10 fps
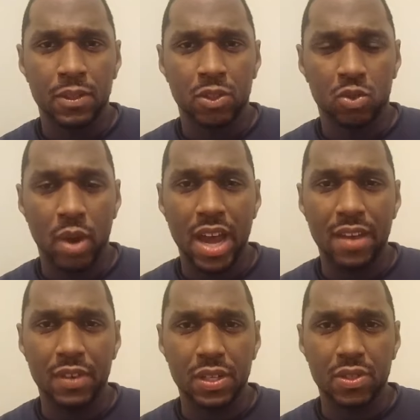
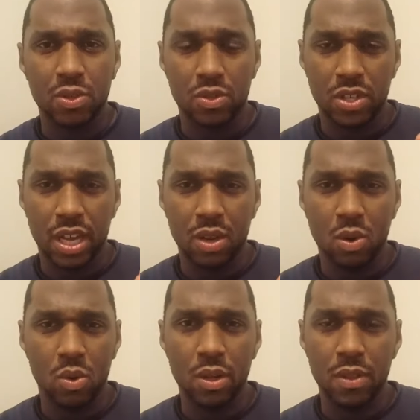striving to take
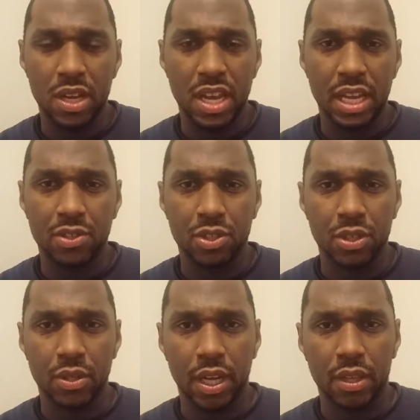on the
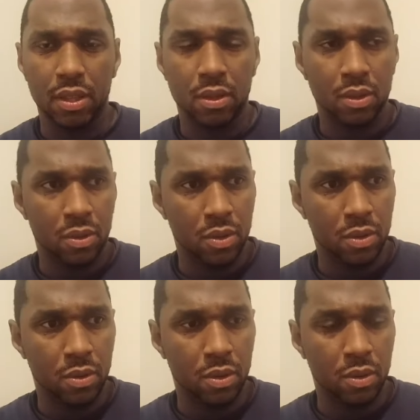nature and
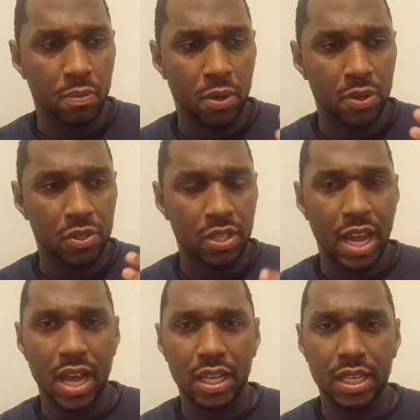the
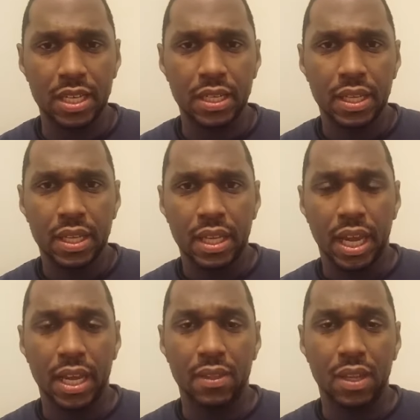personality
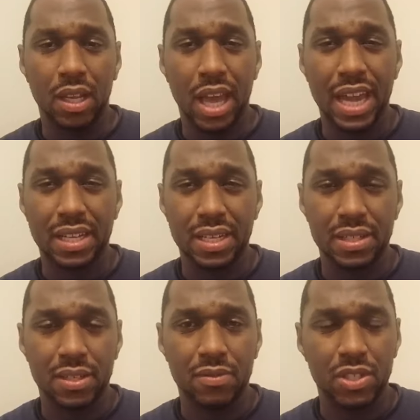and the
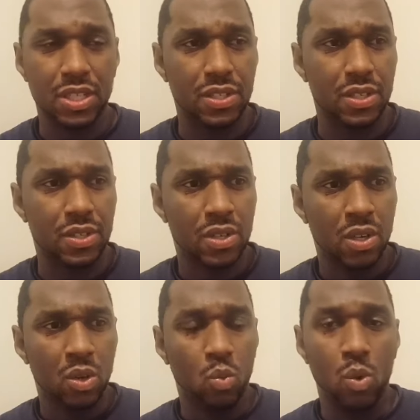likeness of Jesus
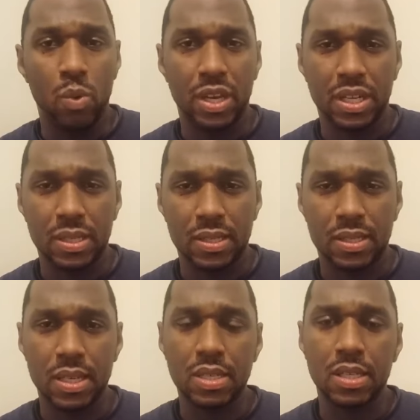when we
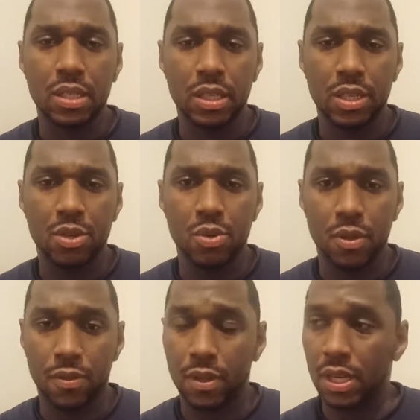consistently do
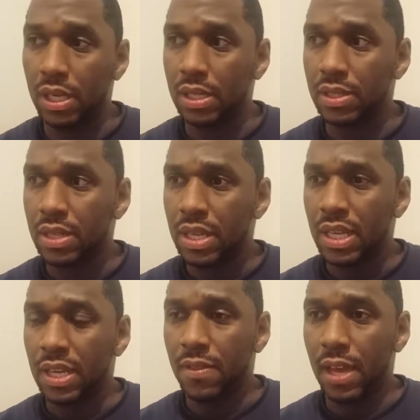the things
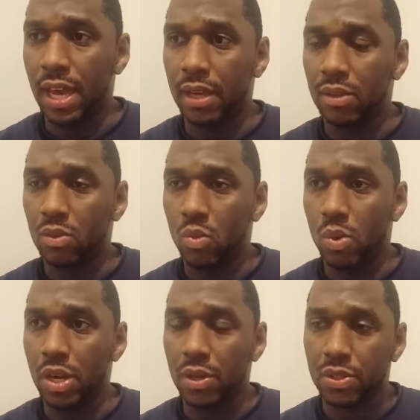that
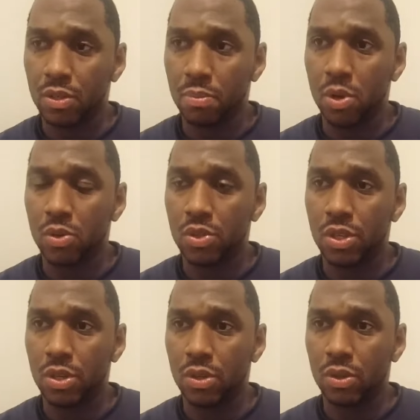we are supposed
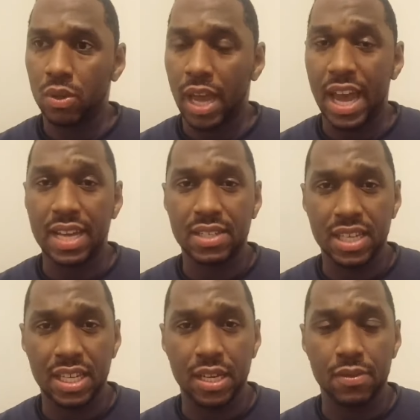to do as
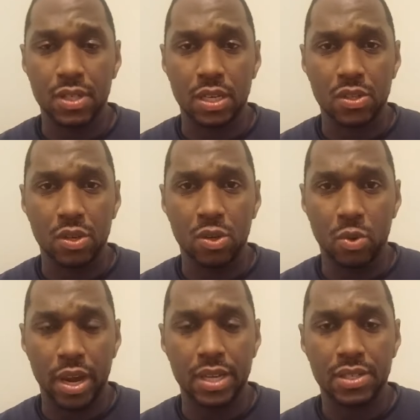he gives us the
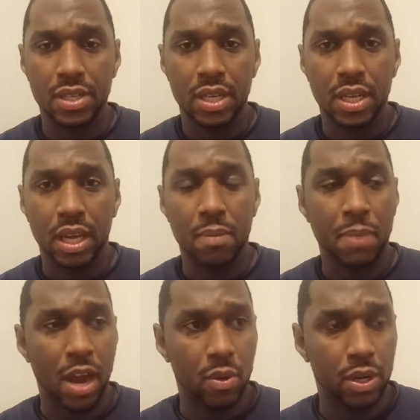grace and
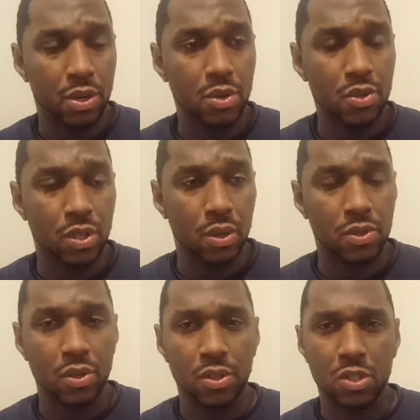power to do so.
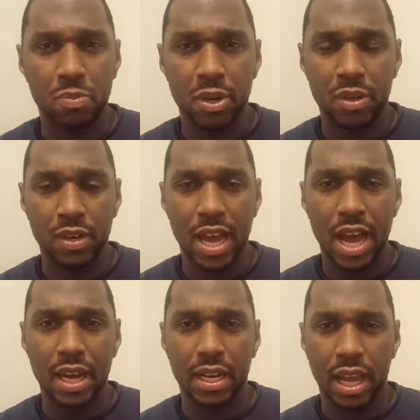So the Spirit of
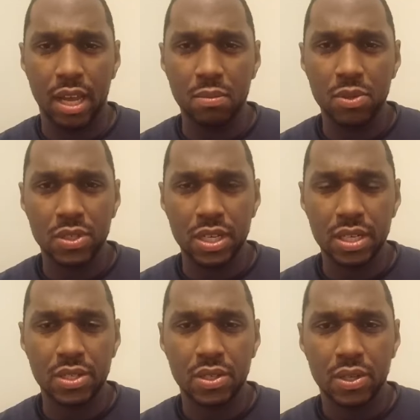God enables
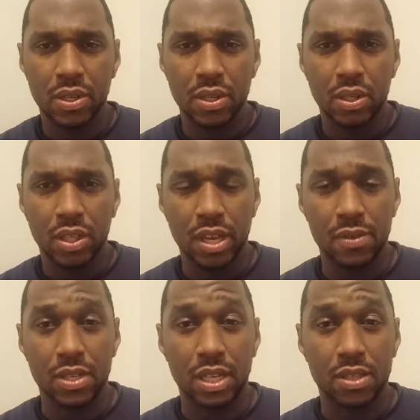us,
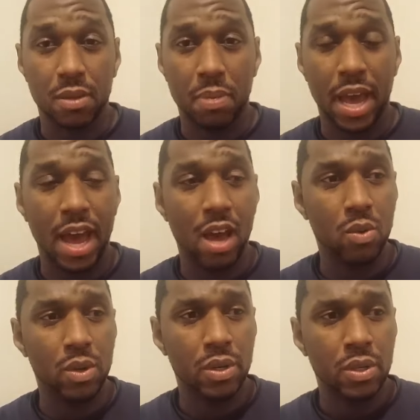gives us the
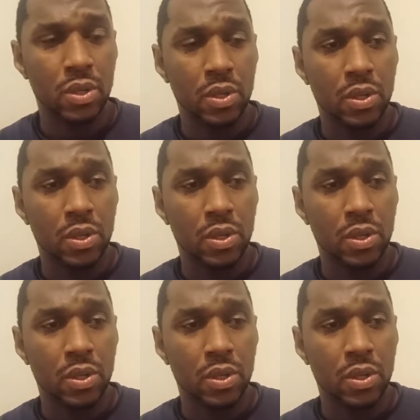power.